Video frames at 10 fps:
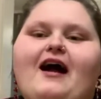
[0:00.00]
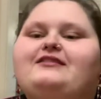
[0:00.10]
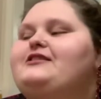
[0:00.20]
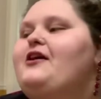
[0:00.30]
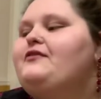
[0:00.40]
I
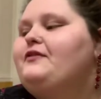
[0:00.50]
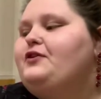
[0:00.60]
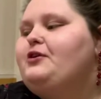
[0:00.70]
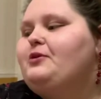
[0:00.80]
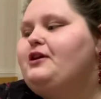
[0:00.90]
just thought of
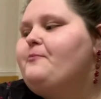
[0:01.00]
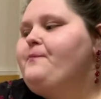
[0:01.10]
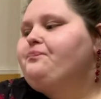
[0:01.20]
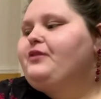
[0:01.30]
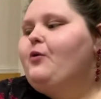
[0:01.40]
Cutie Beauty
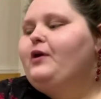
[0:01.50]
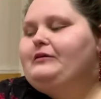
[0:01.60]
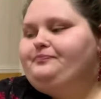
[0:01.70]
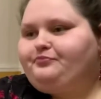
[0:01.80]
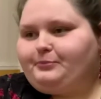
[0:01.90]

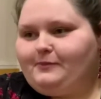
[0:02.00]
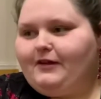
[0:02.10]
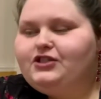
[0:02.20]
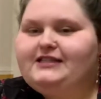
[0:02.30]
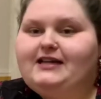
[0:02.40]
when
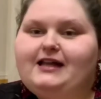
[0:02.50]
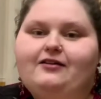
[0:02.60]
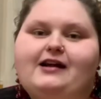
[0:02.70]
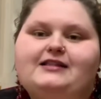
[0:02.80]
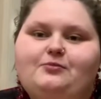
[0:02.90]
she says that
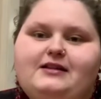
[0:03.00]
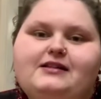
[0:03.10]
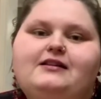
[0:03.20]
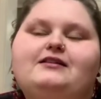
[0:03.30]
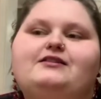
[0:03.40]
her cats are
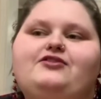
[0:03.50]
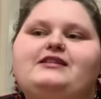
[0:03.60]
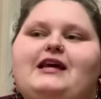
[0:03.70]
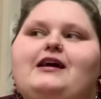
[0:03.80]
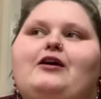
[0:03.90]
beeson. It is the
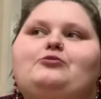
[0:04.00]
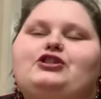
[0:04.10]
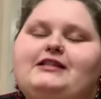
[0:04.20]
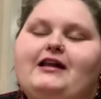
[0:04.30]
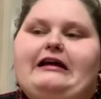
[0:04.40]
cutest thing. And I was
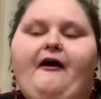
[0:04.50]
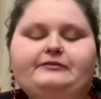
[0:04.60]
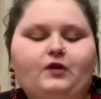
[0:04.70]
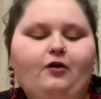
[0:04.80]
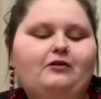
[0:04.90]
just said,
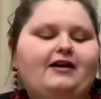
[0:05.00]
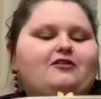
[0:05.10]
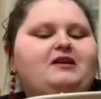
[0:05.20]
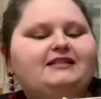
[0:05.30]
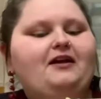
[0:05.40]
oh, rarity, you're
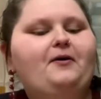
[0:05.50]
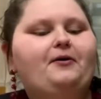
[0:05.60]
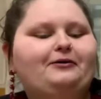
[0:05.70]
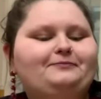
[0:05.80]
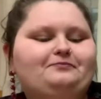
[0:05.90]
beeson.
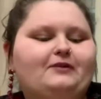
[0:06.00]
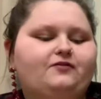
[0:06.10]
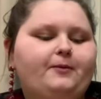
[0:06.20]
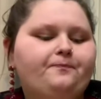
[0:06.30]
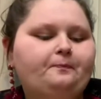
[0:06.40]
That's
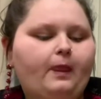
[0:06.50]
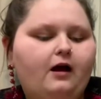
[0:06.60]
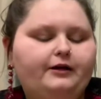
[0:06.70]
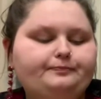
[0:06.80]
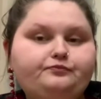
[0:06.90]
funny.
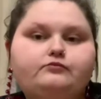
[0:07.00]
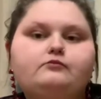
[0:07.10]
Um.